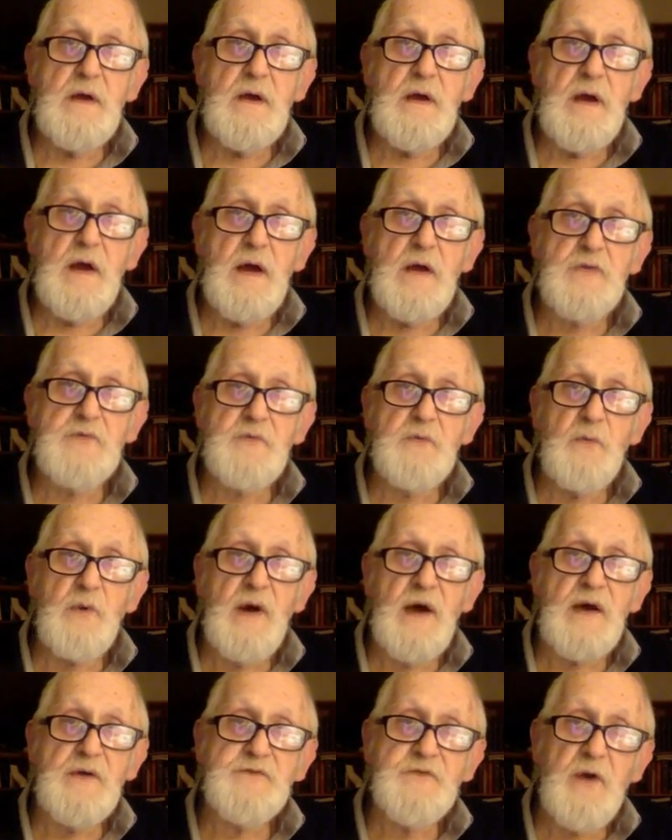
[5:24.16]
I said,
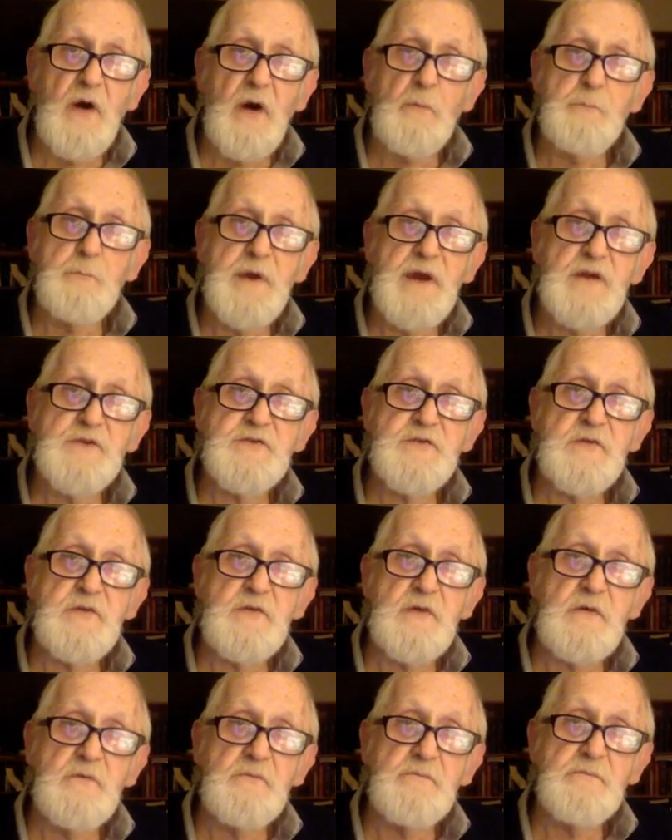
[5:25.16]
well, I saw a
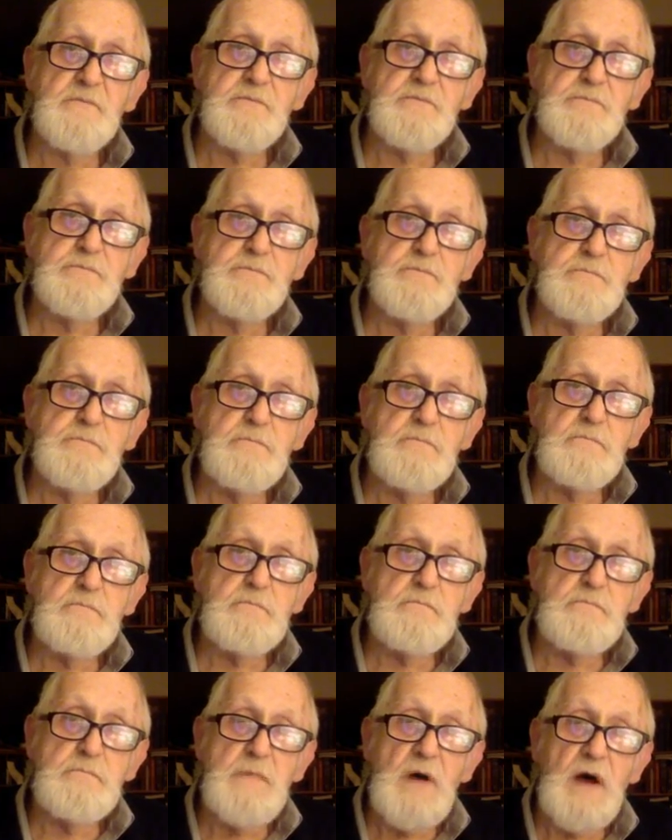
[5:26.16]
picture of
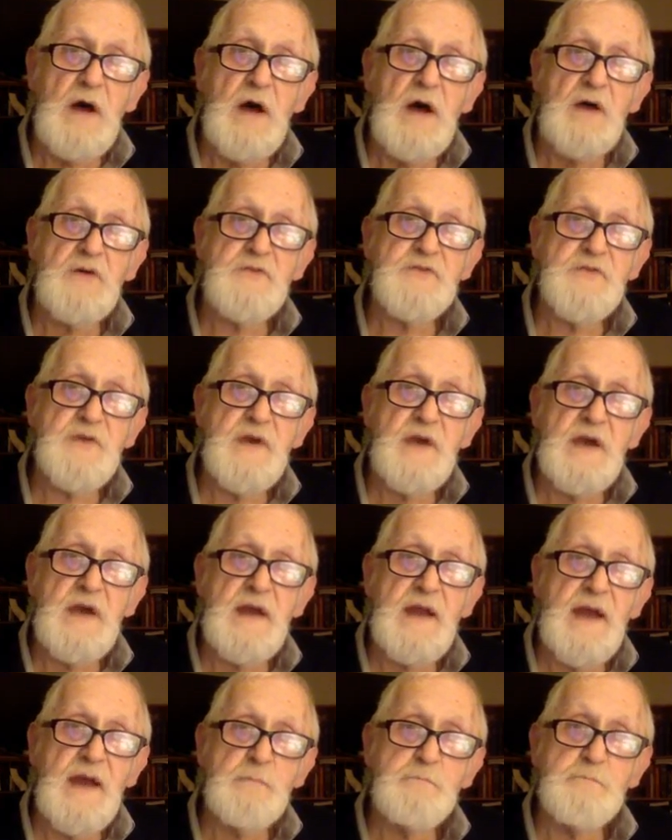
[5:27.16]
us
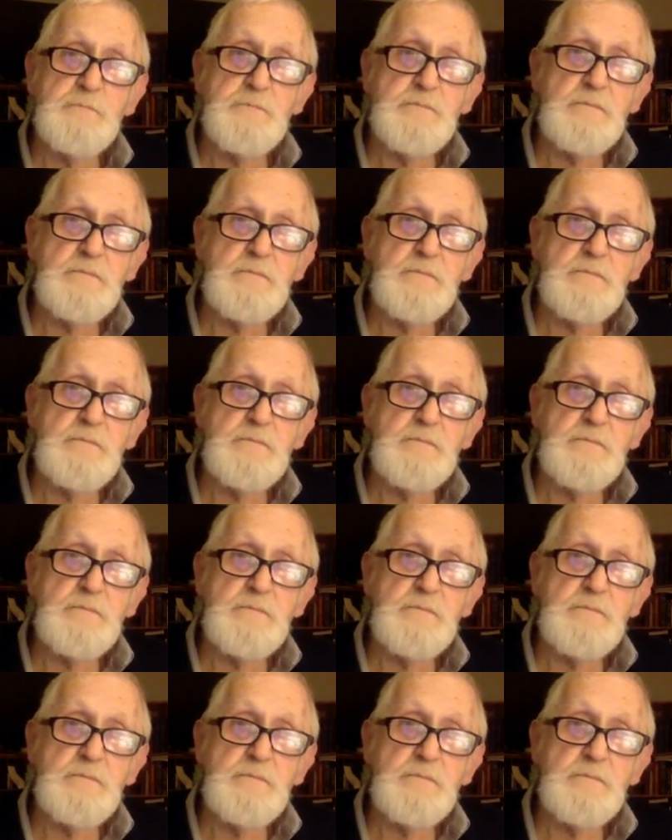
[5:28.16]
in that